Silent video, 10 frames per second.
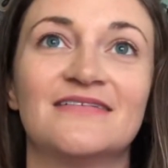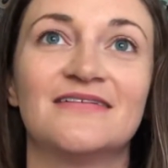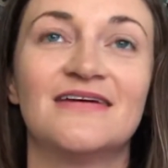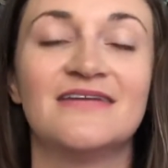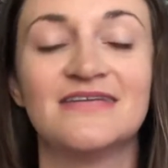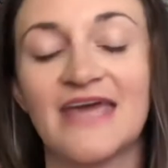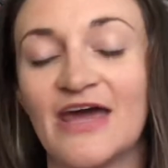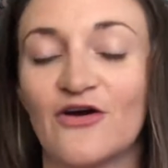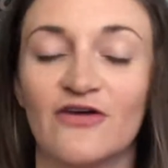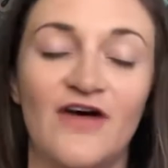
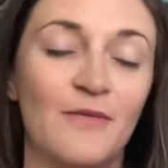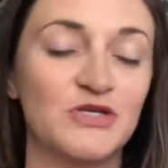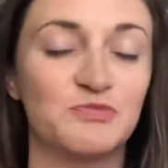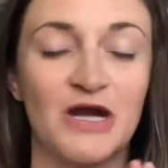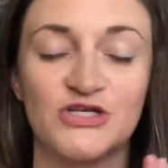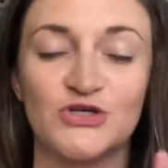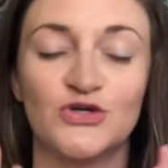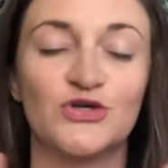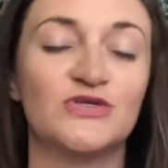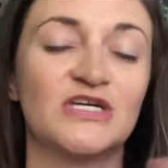indicator of how much pressure you're
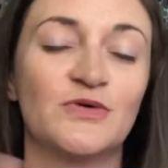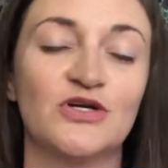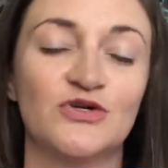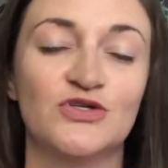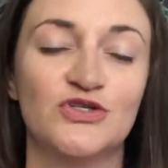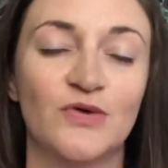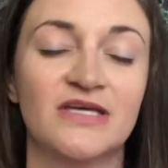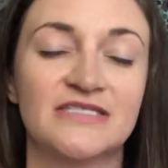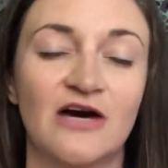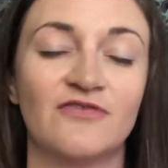using when you're doing
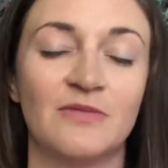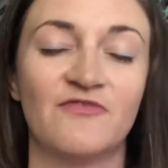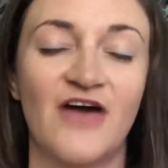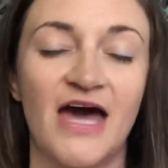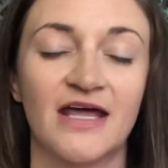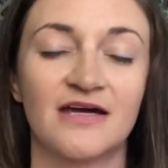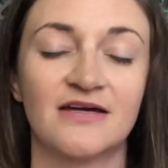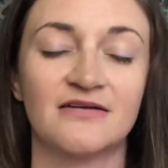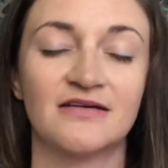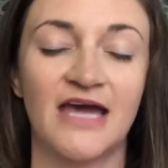
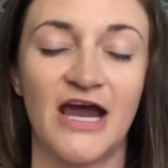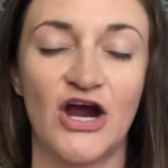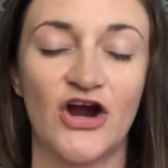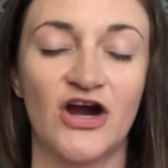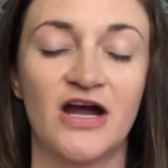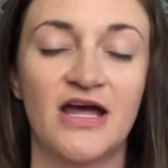self-lymphatic care